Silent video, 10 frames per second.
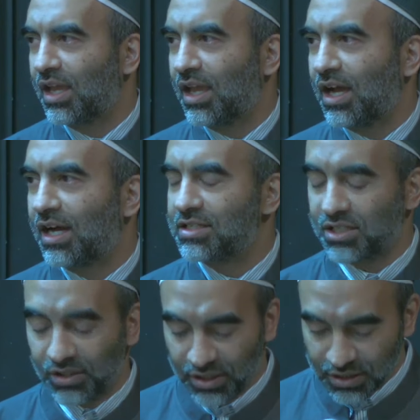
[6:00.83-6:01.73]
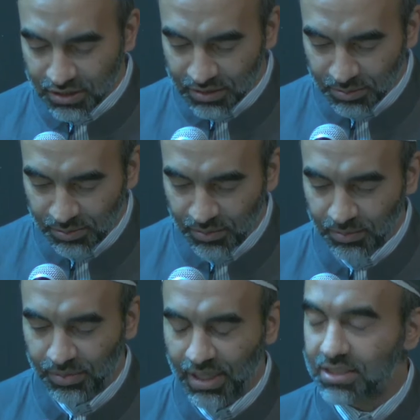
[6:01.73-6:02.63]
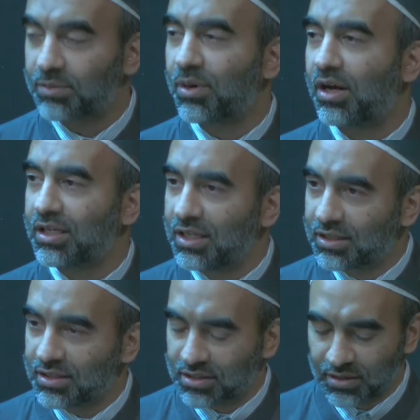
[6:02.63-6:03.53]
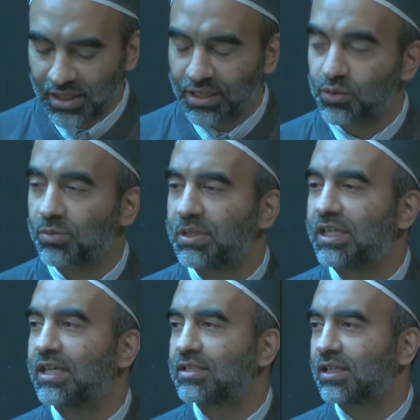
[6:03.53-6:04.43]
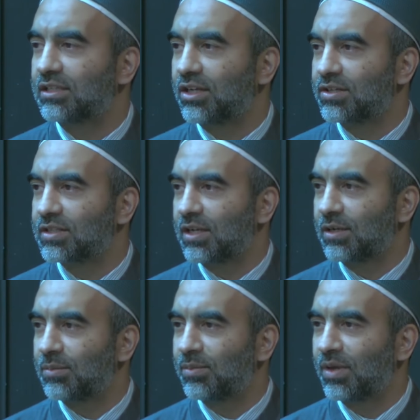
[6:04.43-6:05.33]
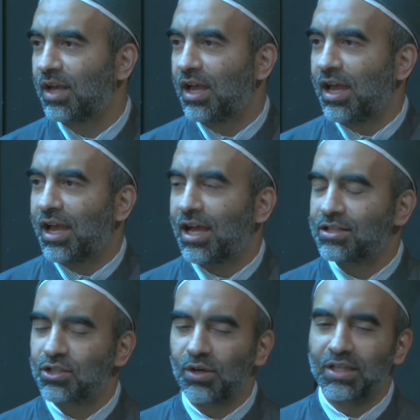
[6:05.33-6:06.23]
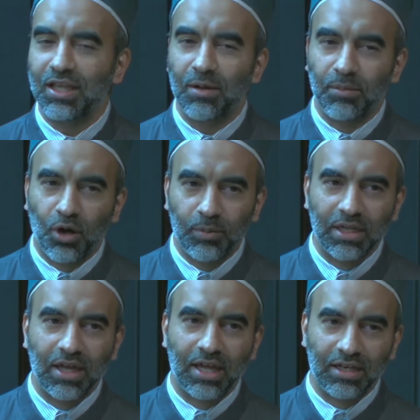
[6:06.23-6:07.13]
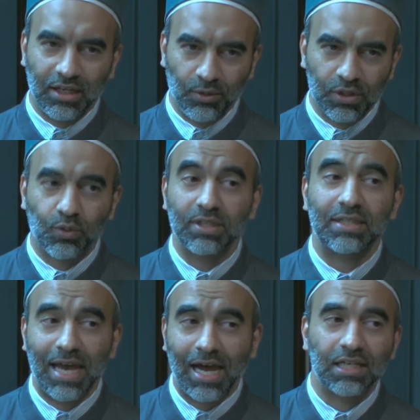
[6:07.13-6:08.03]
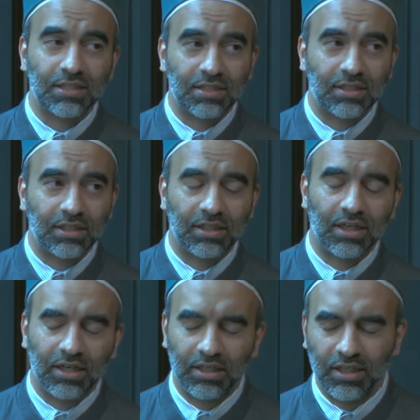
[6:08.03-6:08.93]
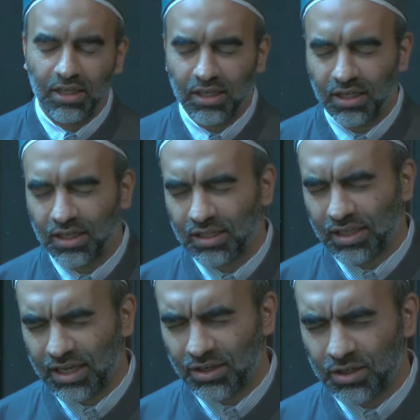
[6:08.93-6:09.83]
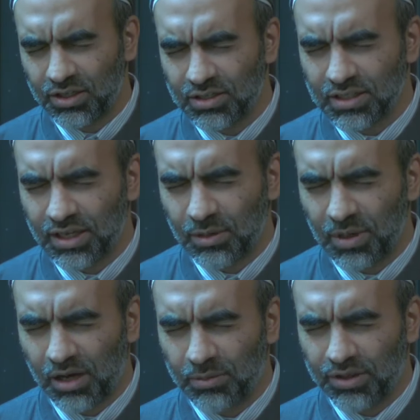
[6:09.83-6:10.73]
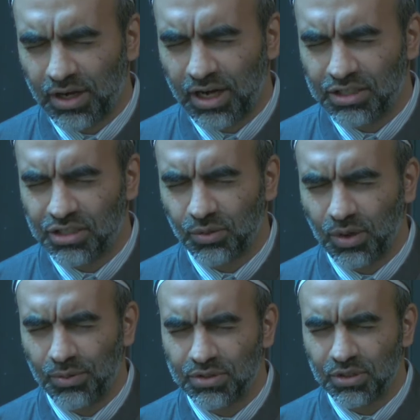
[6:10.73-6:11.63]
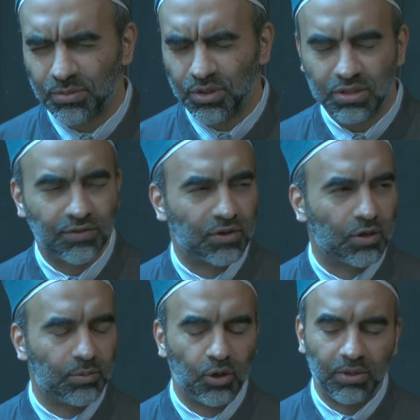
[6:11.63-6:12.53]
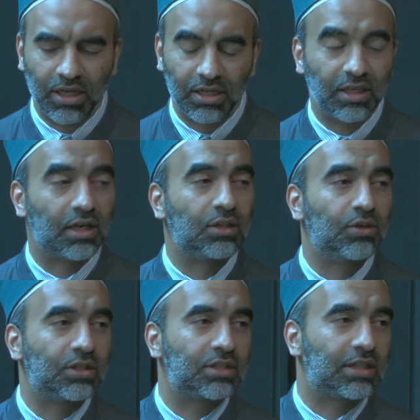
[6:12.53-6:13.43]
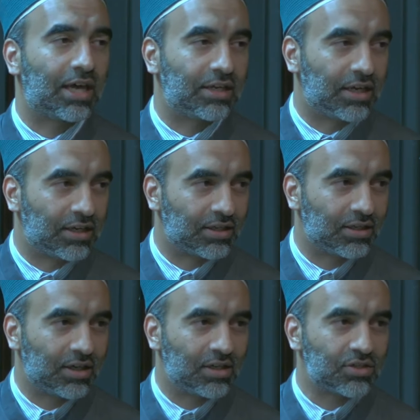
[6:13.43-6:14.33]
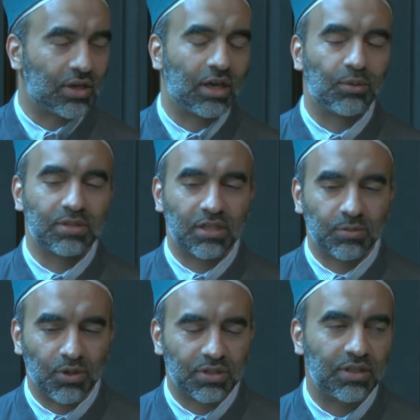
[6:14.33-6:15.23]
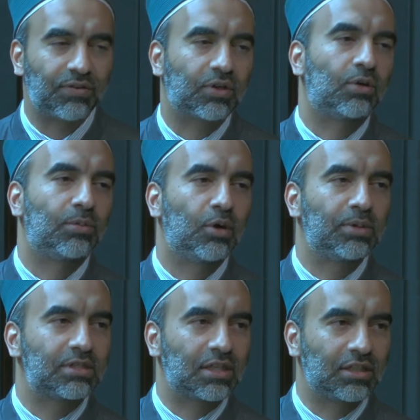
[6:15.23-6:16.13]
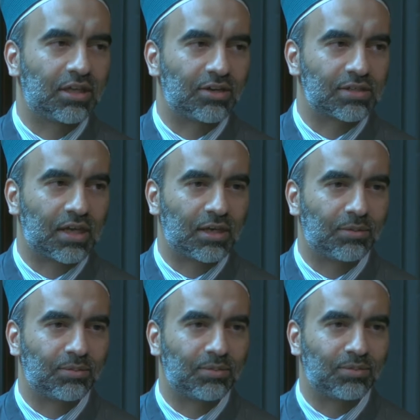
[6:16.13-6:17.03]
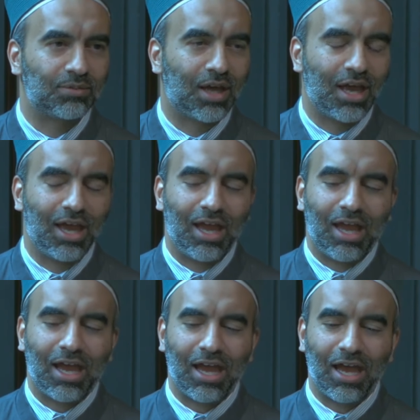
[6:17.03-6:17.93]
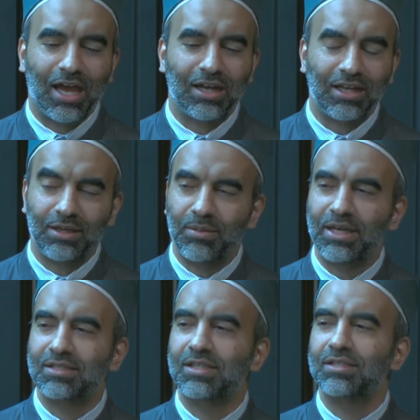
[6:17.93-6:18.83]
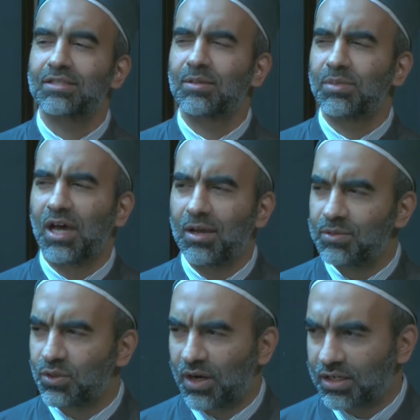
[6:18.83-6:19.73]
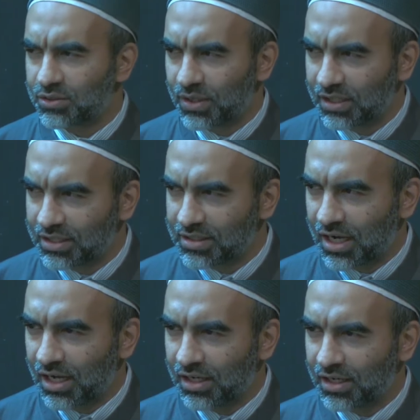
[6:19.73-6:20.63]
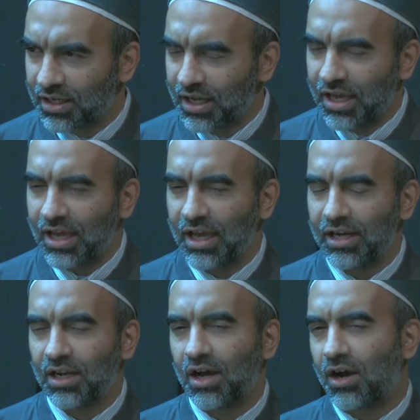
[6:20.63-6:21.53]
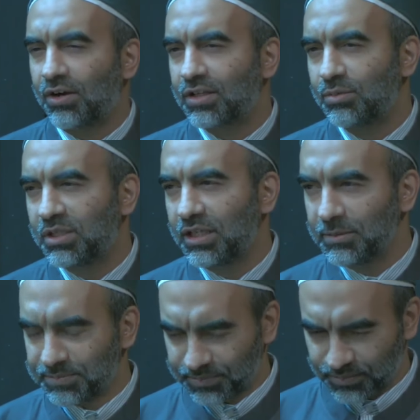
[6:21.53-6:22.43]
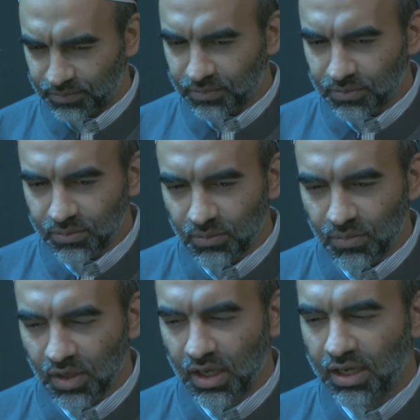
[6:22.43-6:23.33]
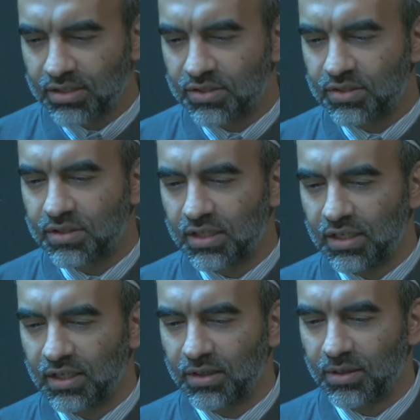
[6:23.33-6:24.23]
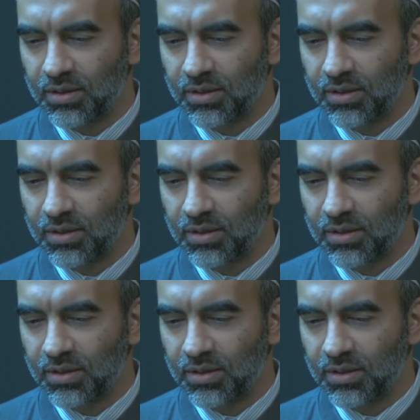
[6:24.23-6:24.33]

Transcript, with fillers: until his blessed body, his legs were bleeding, sallallahu alaihi and so in that moment, and he was once asked in uh, later years later by our mother Aisha, what was your most difficult moment? And he alluded to that day. So it was his most difficult moment, sallallahu alaihi wasallam. And he makes this sublime dua to Allah Ta'ala. And arguably, it's the